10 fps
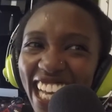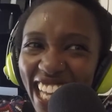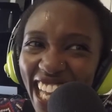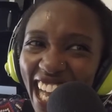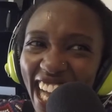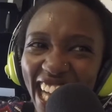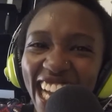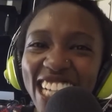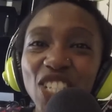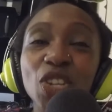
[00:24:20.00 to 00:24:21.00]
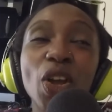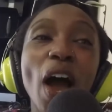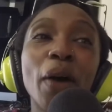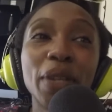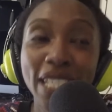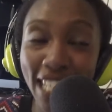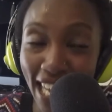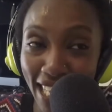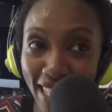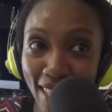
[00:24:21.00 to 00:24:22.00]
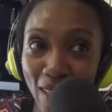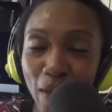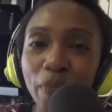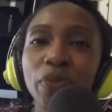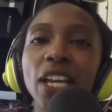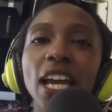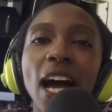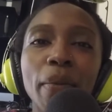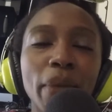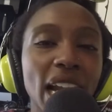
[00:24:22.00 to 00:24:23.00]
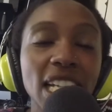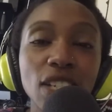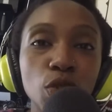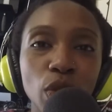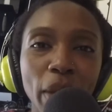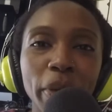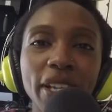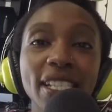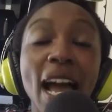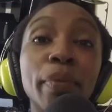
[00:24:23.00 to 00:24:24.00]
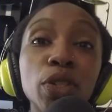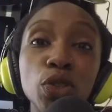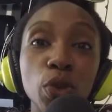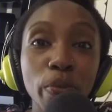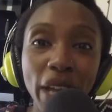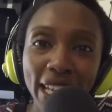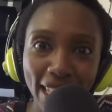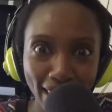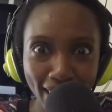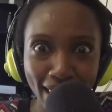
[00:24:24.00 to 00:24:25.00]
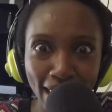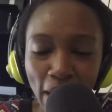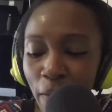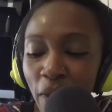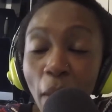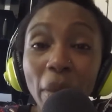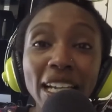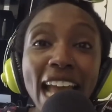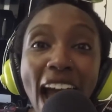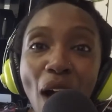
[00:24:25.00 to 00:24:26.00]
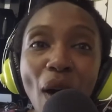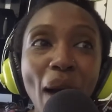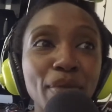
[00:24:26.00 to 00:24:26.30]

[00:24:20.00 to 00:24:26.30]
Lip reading: Yeah, to know how it tastes. But I didn't do that because I'm new to baking, see? But now I'm